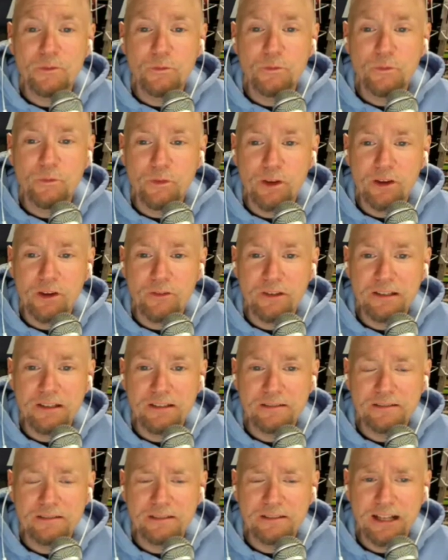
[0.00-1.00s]

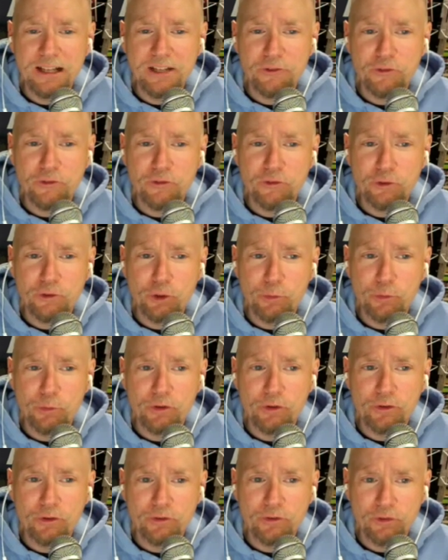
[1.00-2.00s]
very last
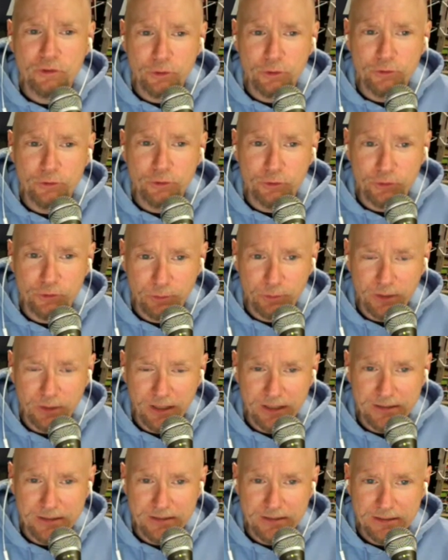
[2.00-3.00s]
super soldier
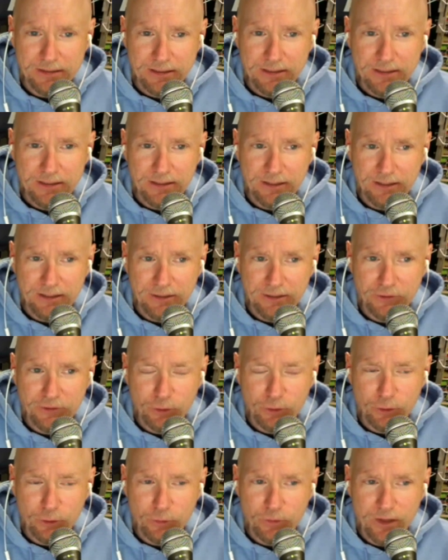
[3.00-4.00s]
spot.
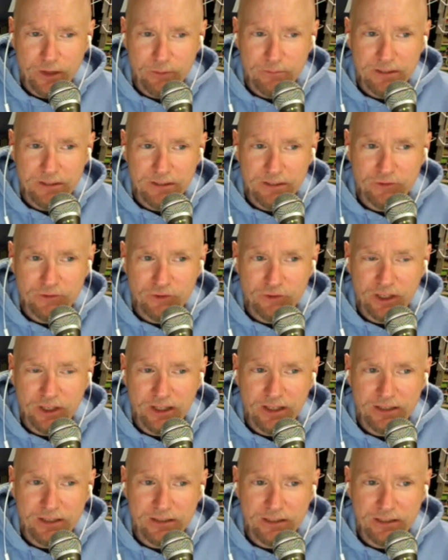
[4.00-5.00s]
So that means
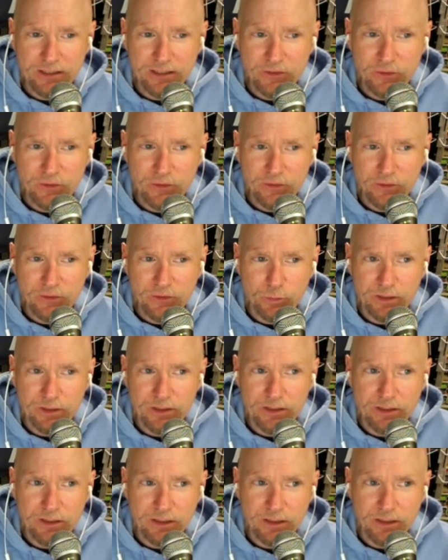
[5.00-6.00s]
John gets to
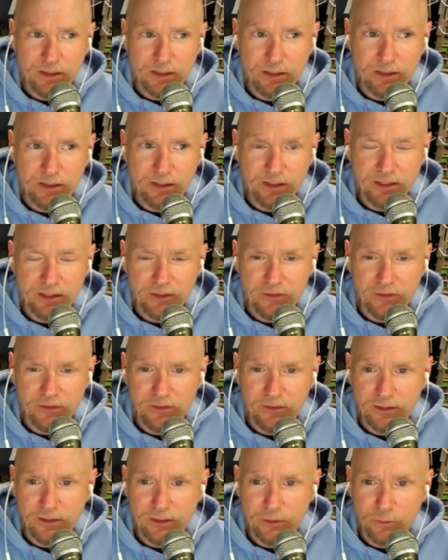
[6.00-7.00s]
be a
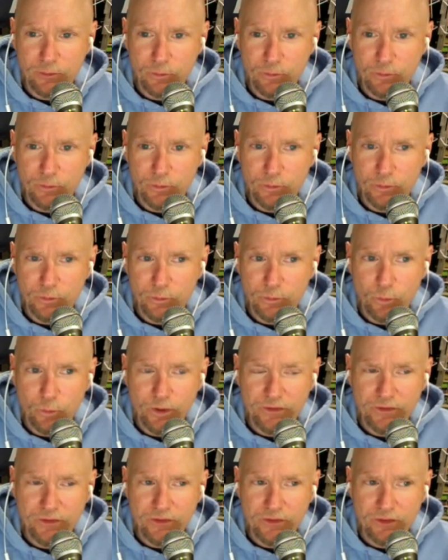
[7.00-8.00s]
guest
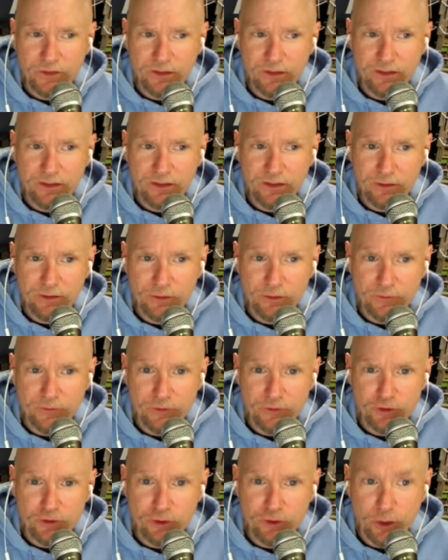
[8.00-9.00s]
once a year on
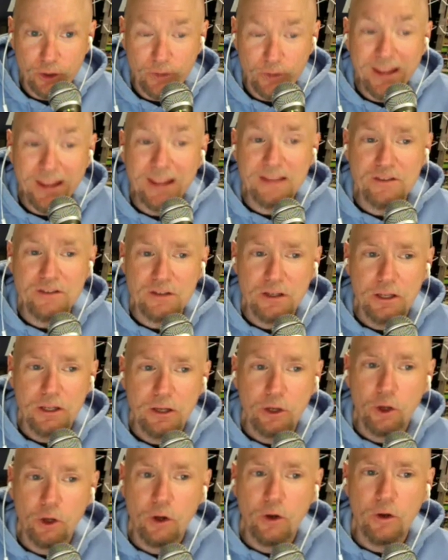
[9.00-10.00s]
the show and
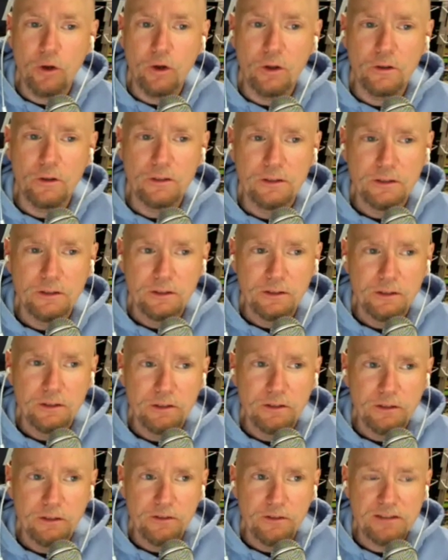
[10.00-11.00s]
call
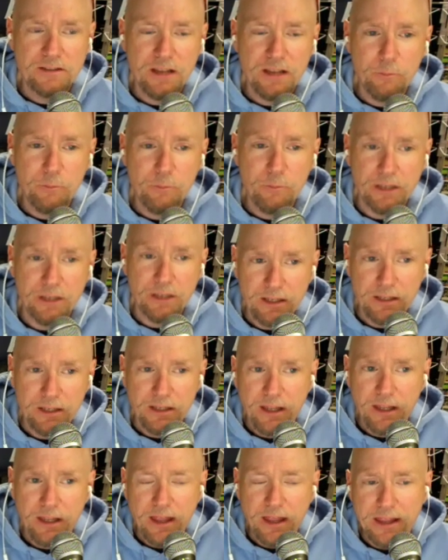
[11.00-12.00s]
the topic.
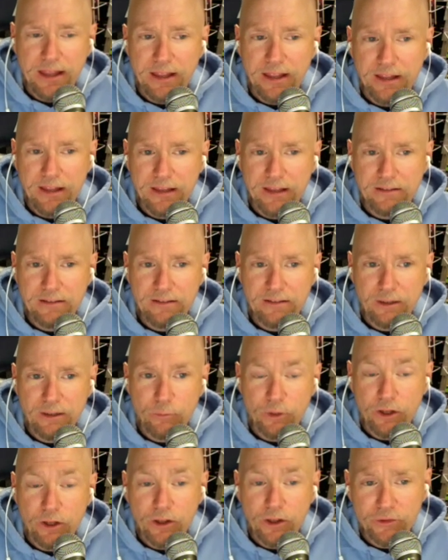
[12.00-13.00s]
And
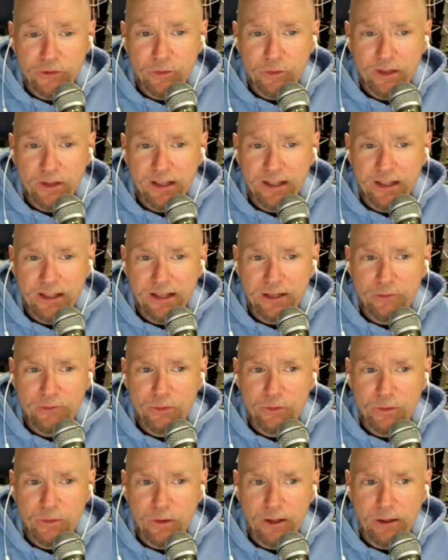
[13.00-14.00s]
we also have
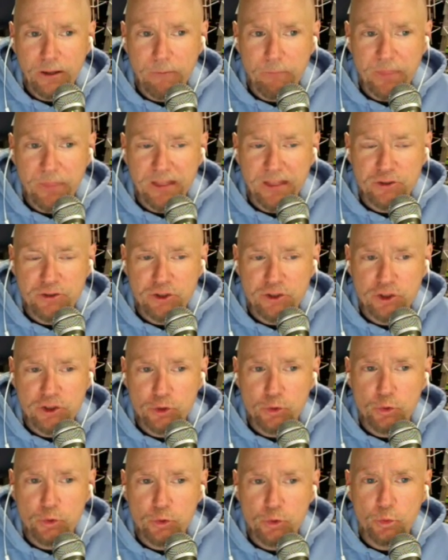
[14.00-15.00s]

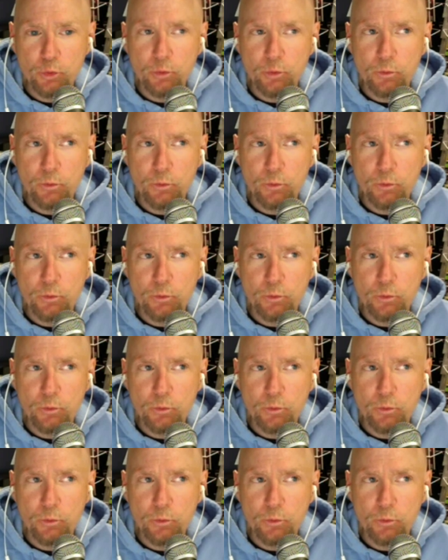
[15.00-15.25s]
two